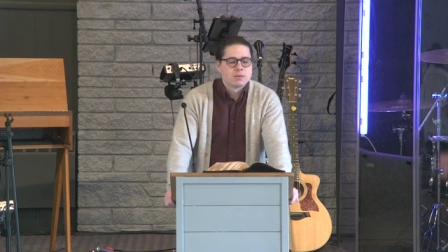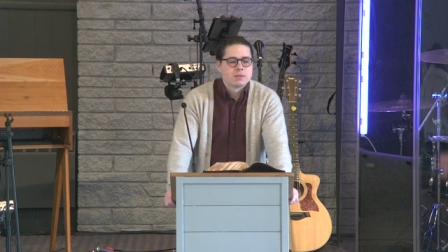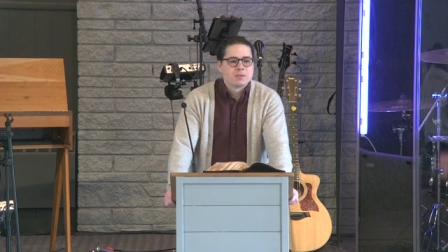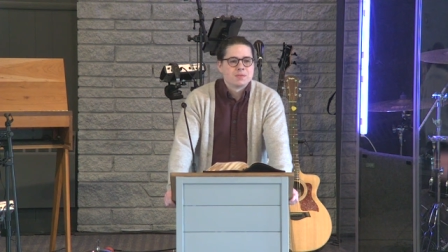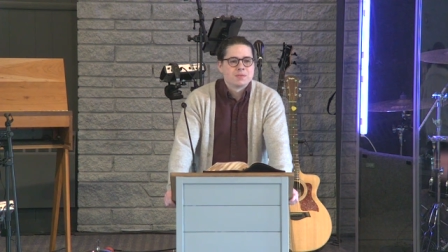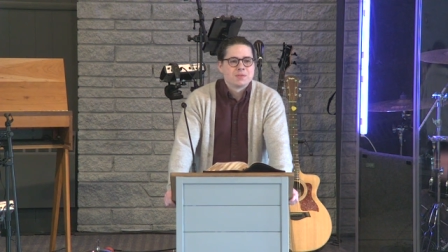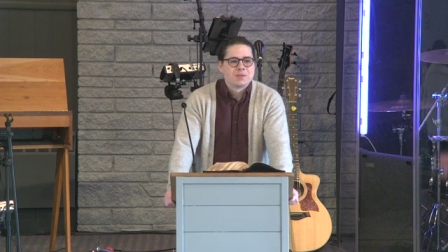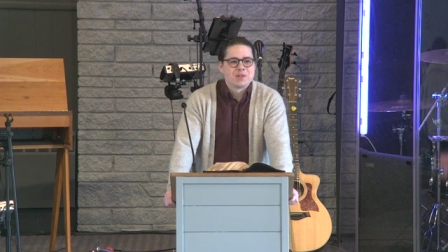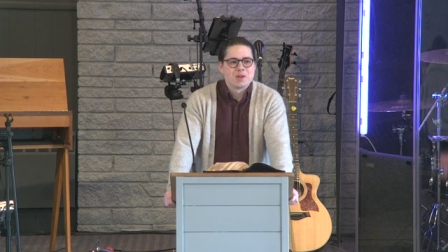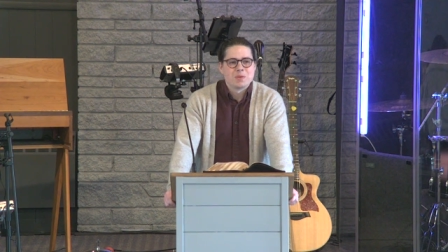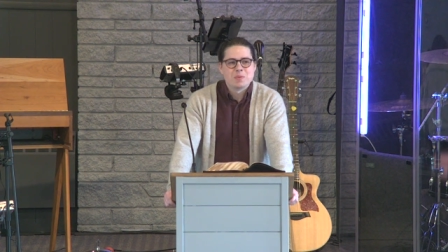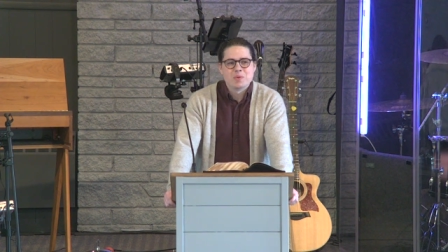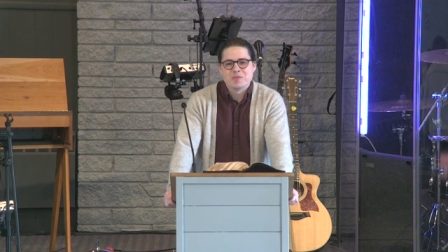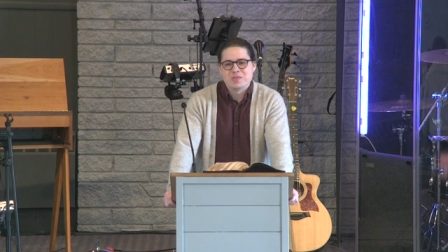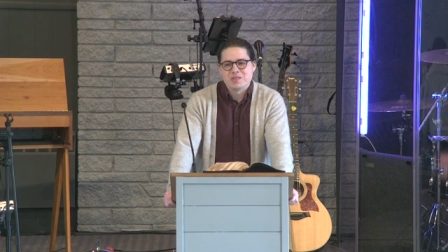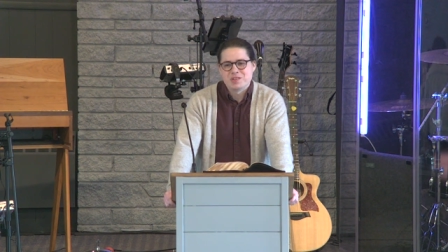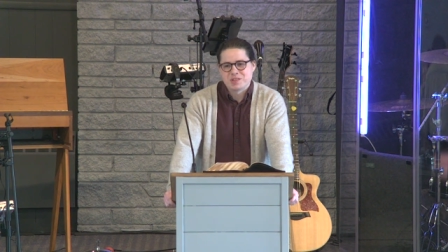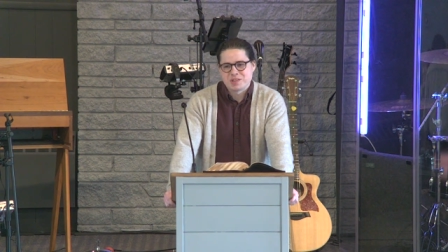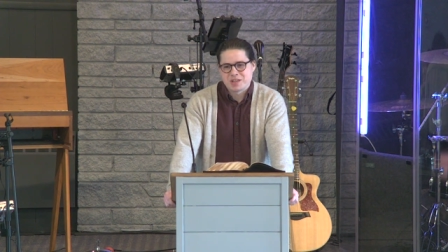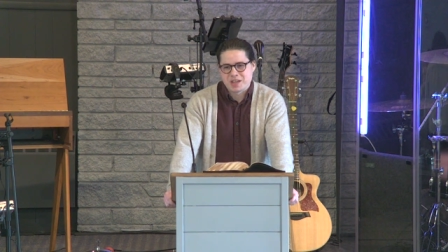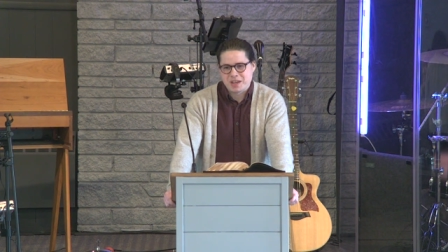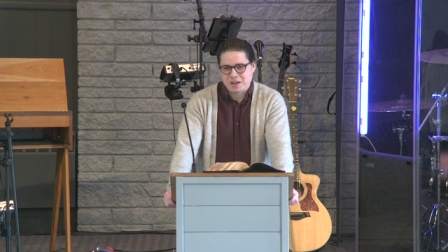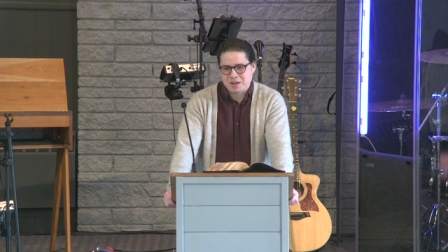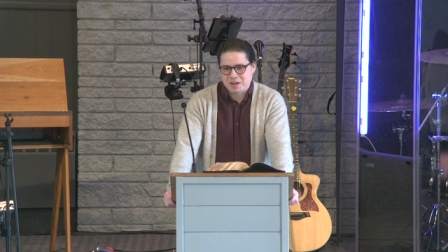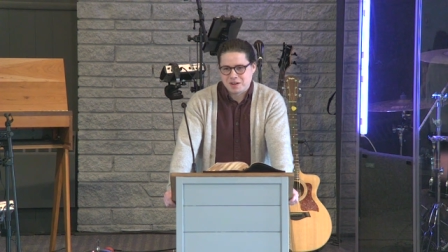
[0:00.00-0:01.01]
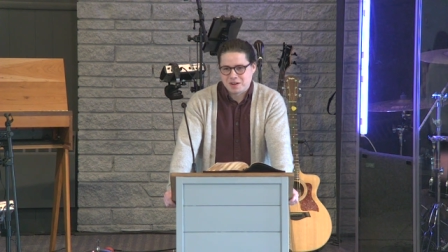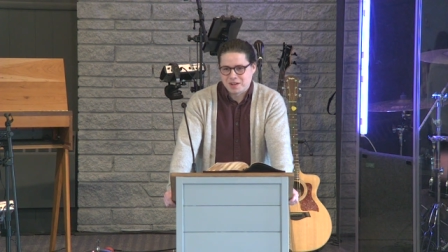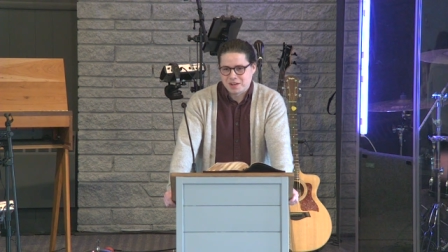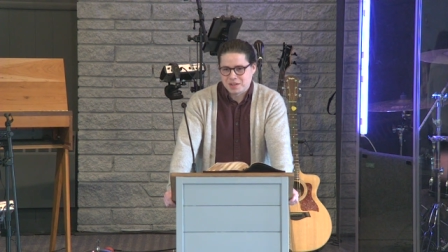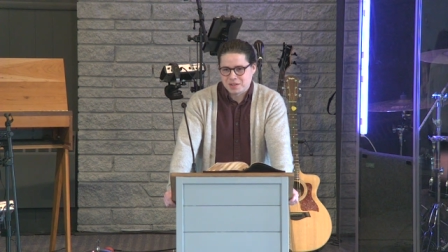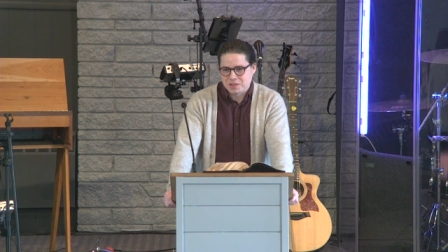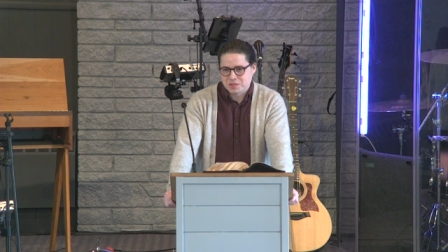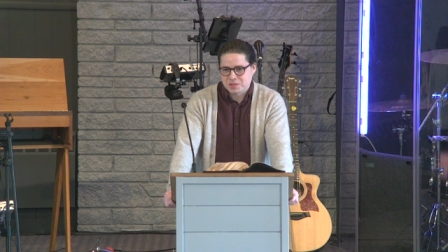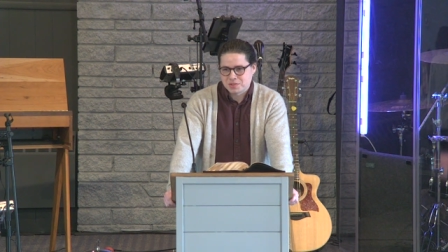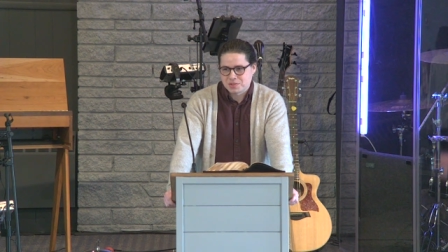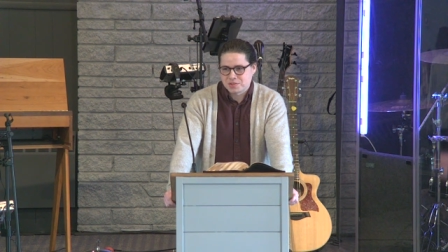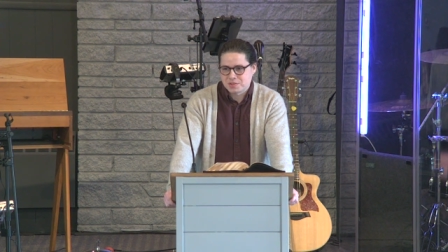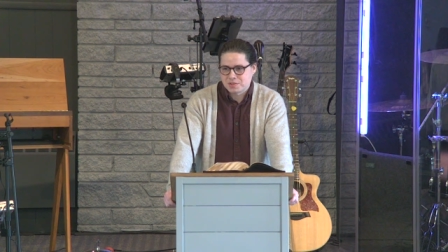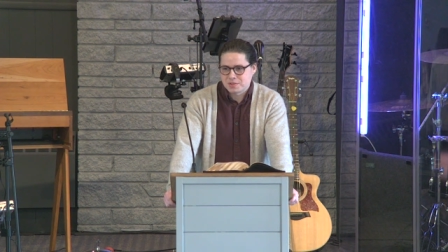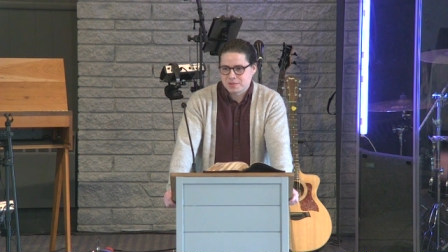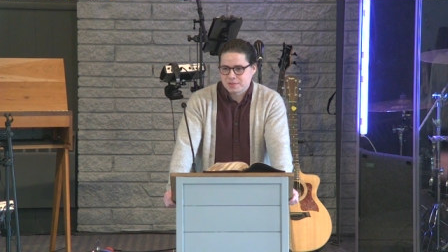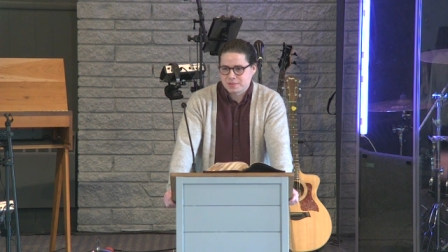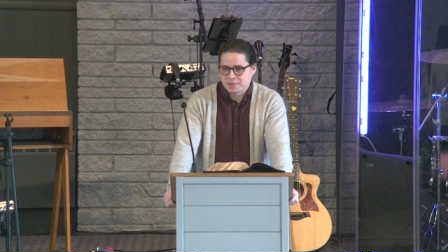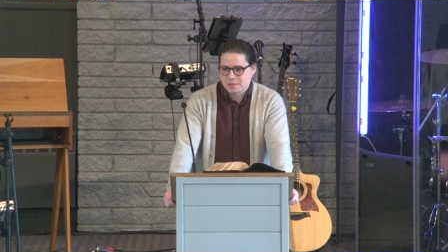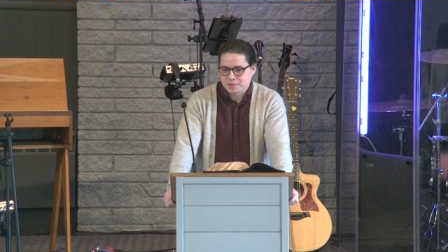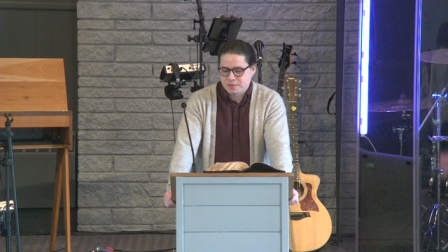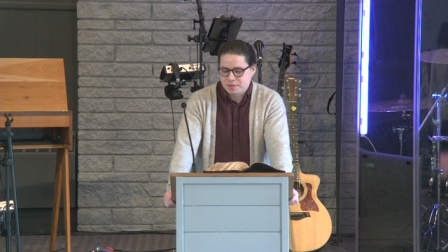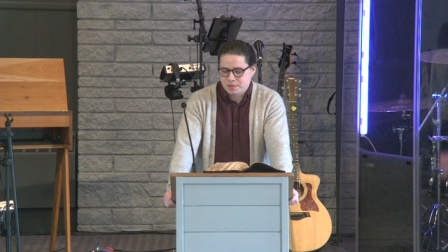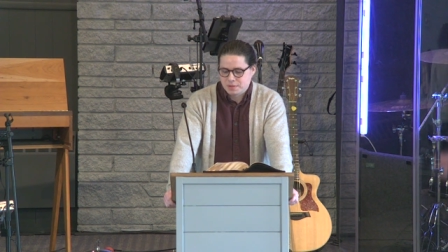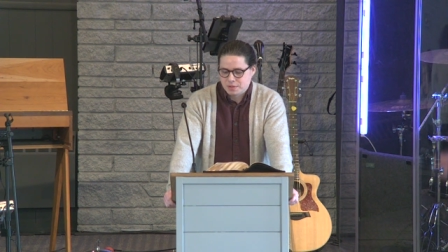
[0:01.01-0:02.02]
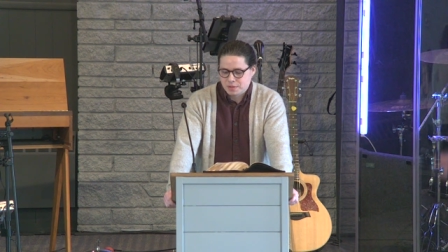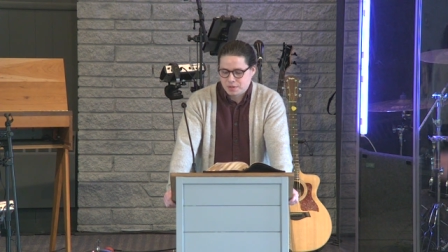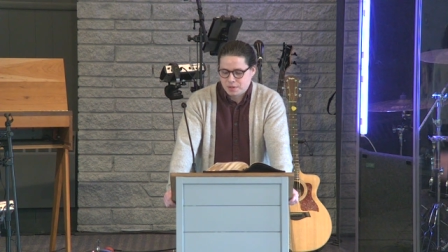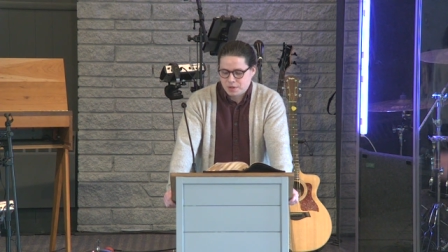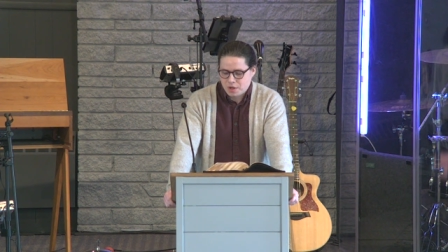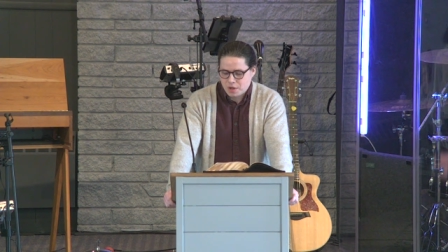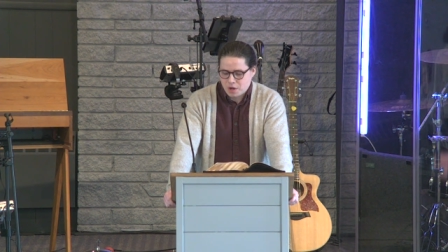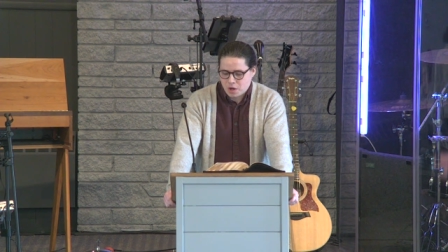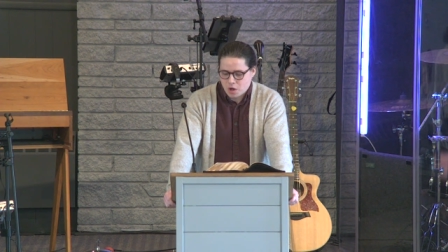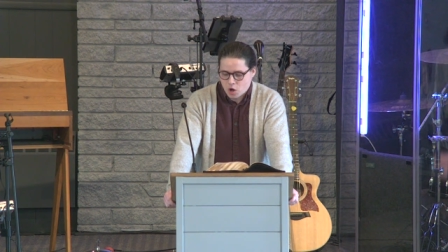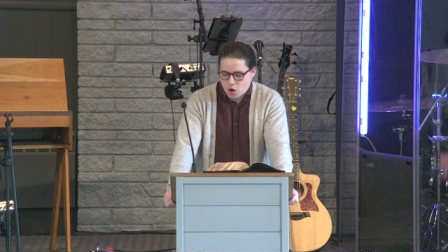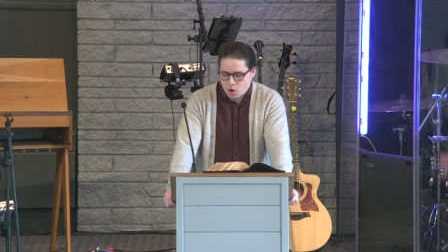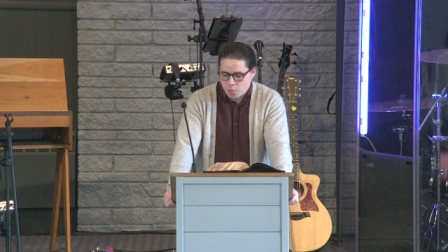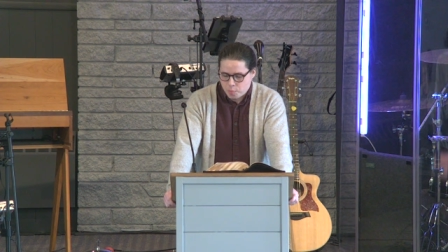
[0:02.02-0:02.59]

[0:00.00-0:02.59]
some of these Canaanites are